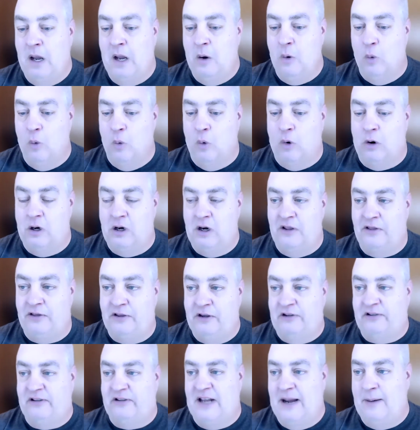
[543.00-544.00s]
worded
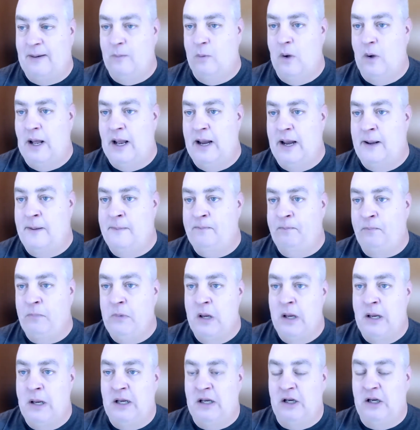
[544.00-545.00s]
the same way,
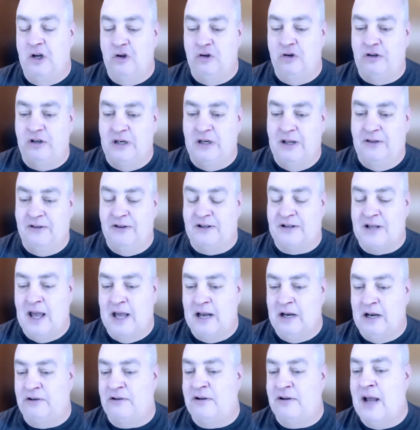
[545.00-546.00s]
using in the
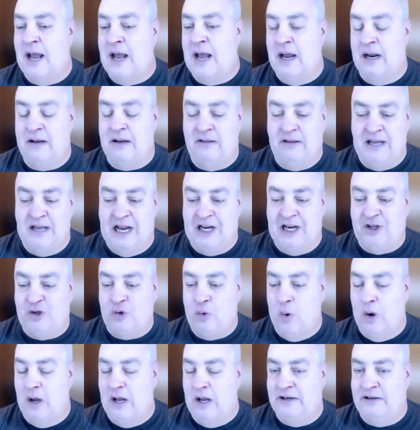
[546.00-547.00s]
title tag, the
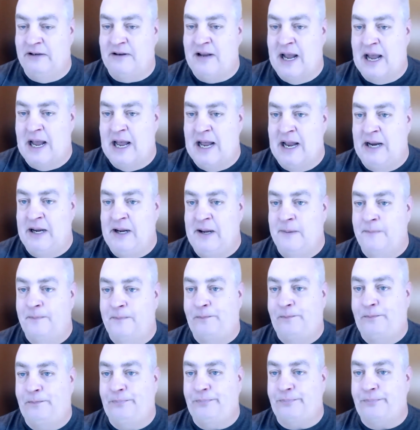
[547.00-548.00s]
H1 tag,
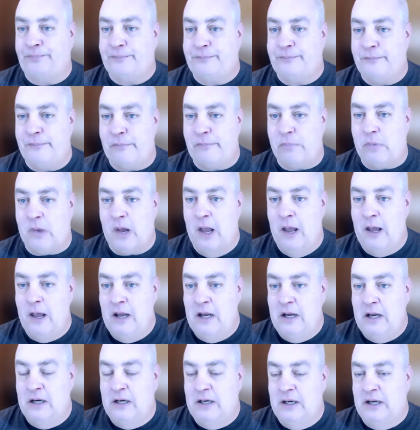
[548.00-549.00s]

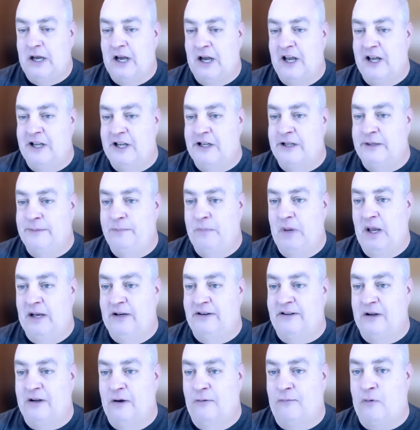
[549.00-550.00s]

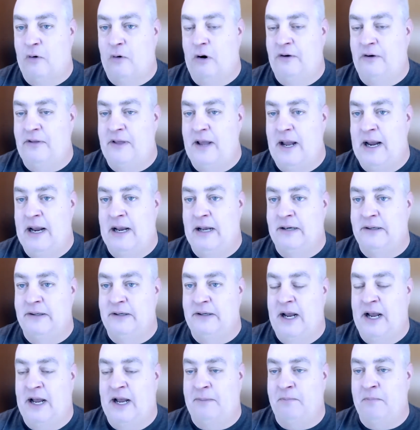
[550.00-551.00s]
and so forth,
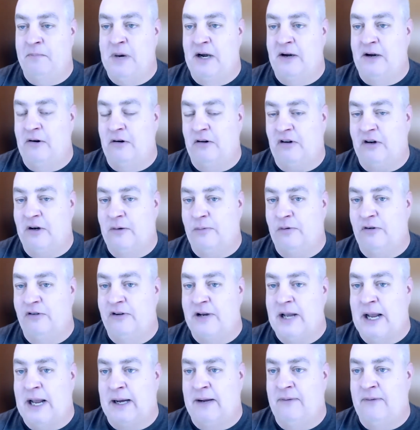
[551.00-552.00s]
and meta description
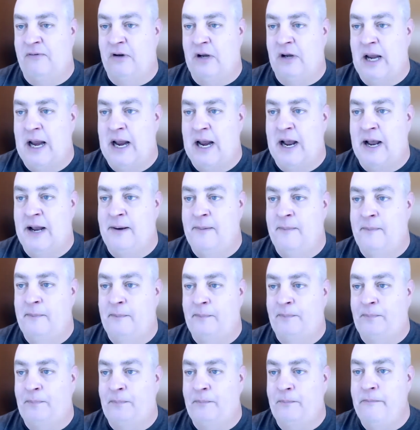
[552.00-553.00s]
tag if you can.
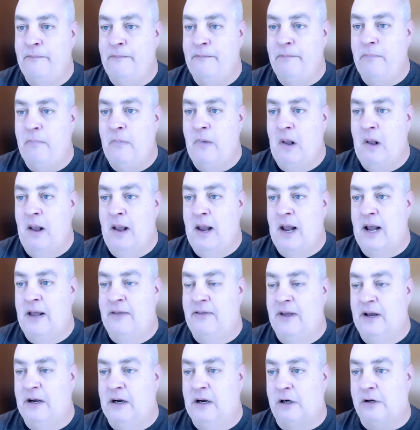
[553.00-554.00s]

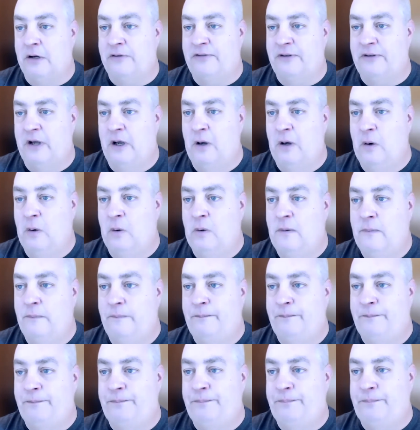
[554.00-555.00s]
And then also,
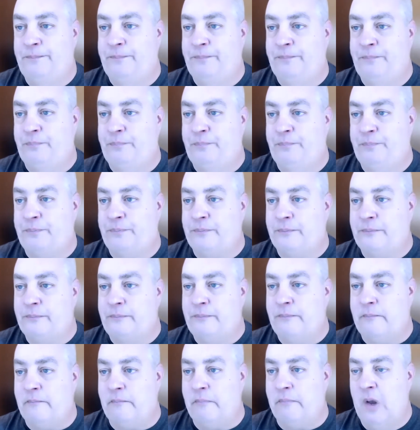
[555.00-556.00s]

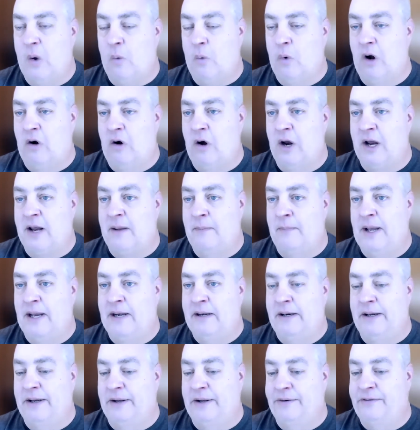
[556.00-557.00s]
what I
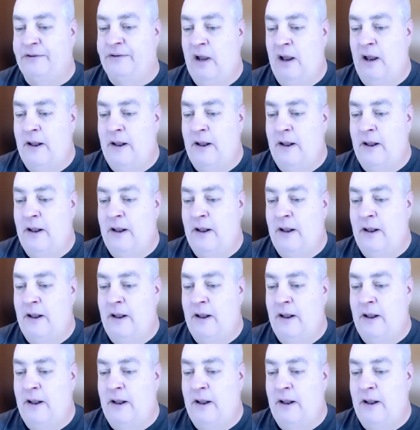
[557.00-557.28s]
recommend is